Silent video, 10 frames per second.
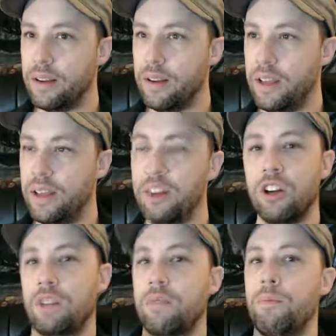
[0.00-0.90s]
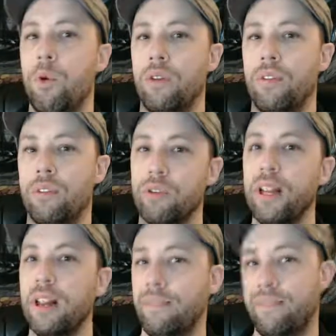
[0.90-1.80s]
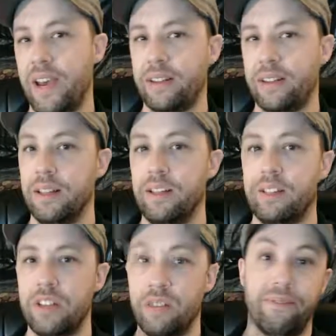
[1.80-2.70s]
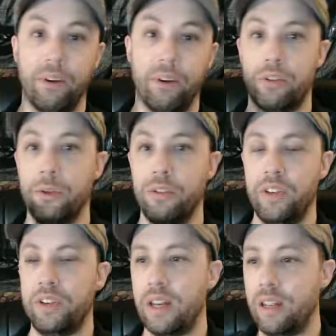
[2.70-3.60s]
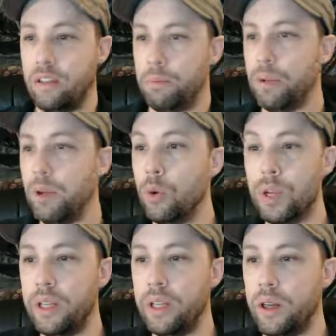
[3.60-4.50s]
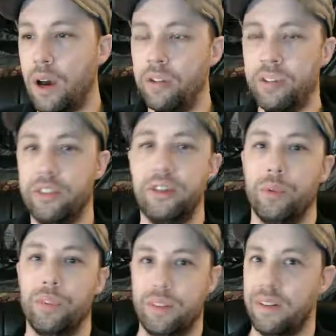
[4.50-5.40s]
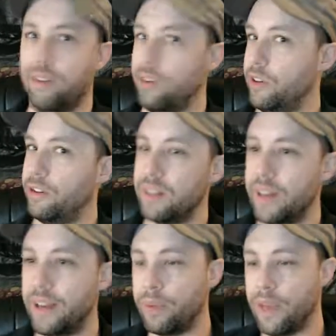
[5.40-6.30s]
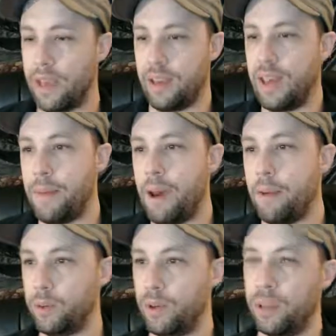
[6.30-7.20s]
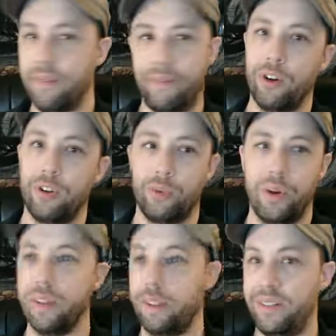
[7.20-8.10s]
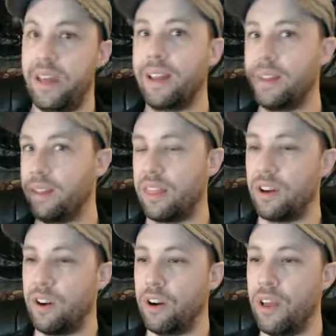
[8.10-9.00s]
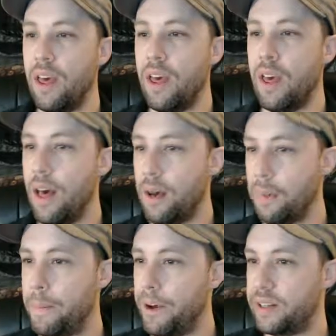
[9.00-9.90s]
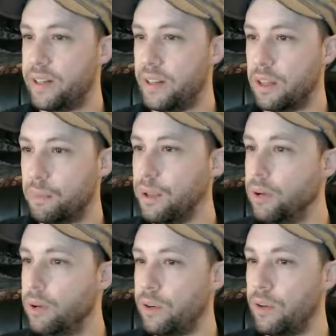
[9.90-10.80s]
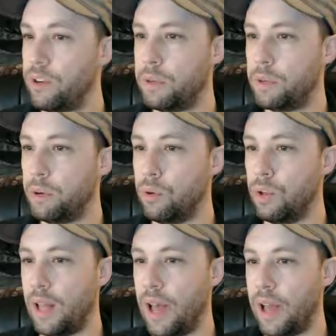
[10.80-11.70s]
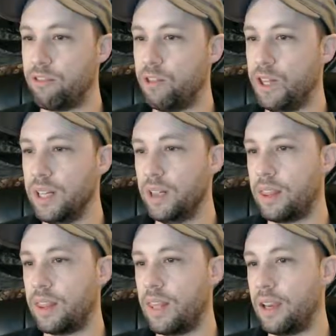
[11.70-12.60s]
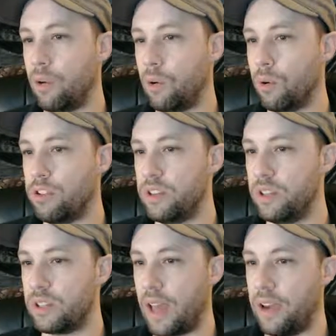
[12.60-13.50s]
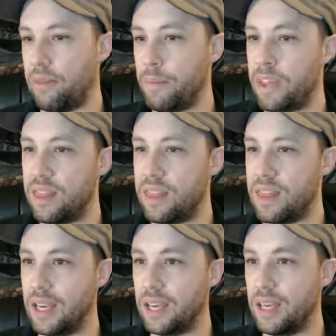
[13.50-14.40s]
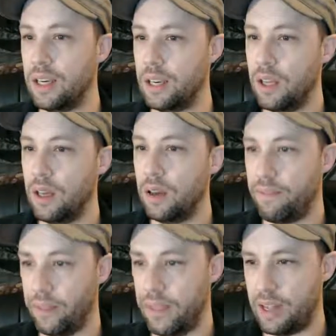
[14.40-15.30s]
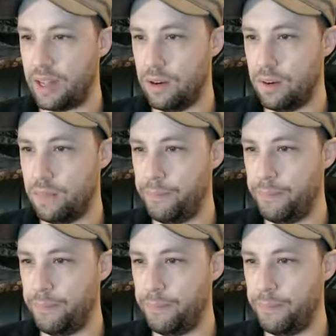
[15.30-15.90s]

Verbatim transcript: it looked more of a real effect, at least in the first movies, than his blue one did. Obviously, it was several years later when that came out between the first one, the second, and the third. But uh, the blue has always been cool. I really think orange is kind of my thing for that, though.